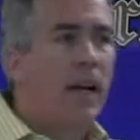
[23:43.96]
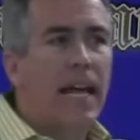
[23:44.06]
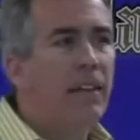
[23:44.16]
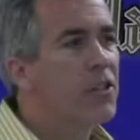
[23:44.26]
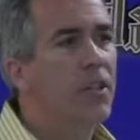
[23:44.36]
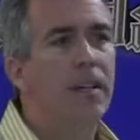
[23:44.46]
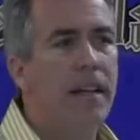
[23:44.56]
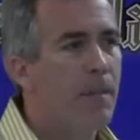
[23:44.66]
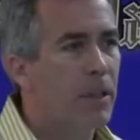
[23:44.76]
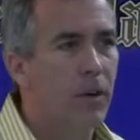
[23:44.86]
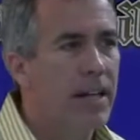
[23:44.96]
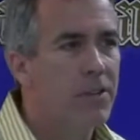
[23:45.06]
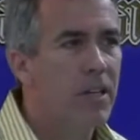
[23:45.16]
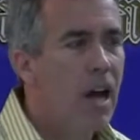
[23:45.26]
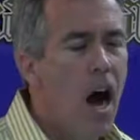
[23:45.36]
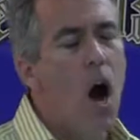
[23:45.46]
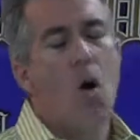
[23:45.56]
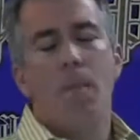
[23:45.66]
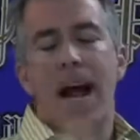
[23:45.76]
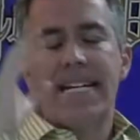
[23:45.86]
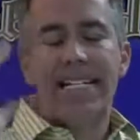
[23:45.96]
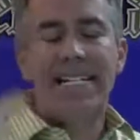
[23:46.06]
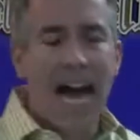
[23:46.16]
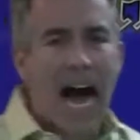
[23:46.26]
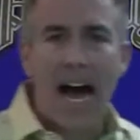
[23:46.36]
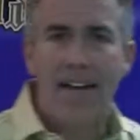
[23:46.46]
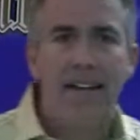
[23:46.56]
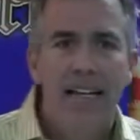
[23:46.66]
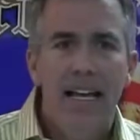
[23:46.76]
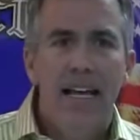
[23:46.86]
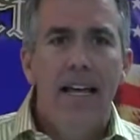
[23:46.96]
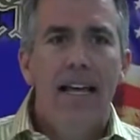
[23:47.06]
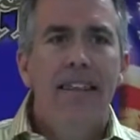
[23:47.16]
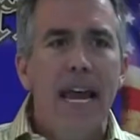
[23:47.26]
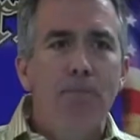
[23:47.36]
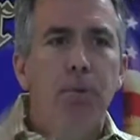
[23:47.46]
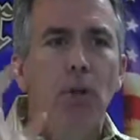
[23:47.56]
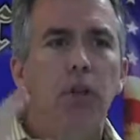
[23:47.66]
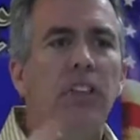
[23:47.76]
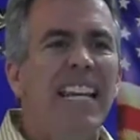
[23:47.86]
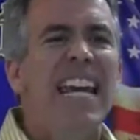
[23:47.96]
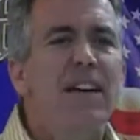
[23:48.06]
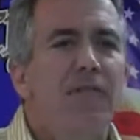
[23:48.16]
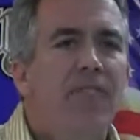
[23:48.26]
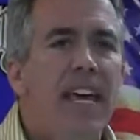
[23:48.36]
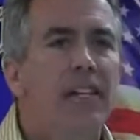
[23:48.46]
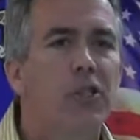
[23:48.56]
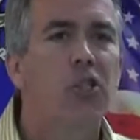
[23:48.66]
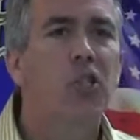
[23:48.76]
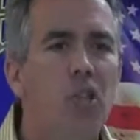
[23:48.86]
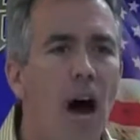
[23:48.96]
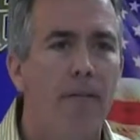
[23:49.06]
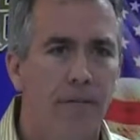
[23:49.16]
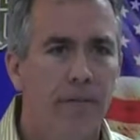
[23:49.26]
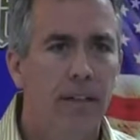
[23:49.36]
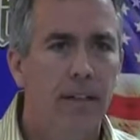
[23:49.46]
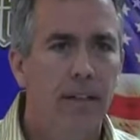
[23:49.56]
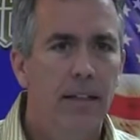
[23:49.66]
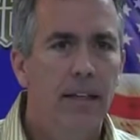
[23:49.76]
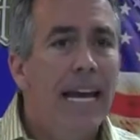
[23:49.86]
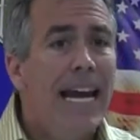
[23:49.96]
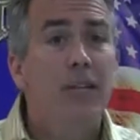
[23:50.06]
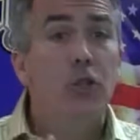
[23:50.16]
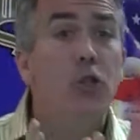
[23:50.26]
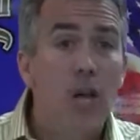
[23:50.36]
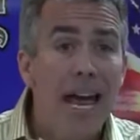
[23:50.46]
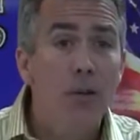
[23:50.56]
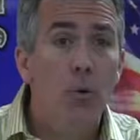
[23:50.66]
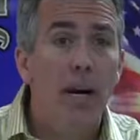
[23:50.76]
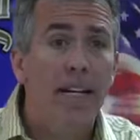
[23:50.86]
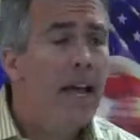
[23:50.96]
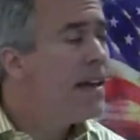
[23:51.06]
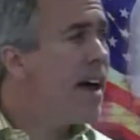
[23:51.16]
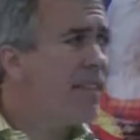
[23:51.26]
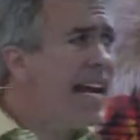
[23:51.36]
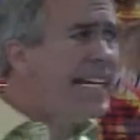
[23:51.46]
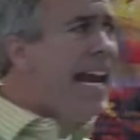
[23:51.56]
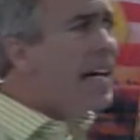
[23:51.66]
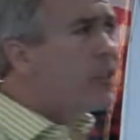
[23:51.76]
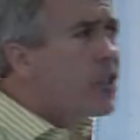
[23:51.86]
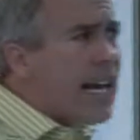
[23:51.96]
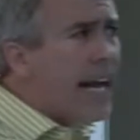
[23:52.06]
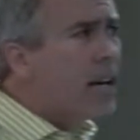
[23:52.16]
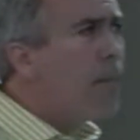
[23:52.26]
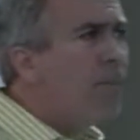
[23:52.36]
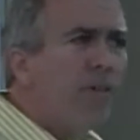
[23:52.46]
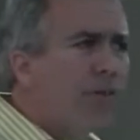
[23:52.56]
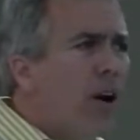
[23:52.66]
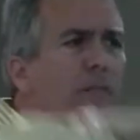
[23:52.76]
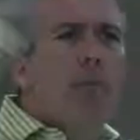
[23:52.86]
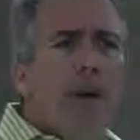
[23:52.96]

when I listen to Democrats. Oh my God, they believe this stuff. It's genuine. Now they can't stand up in front of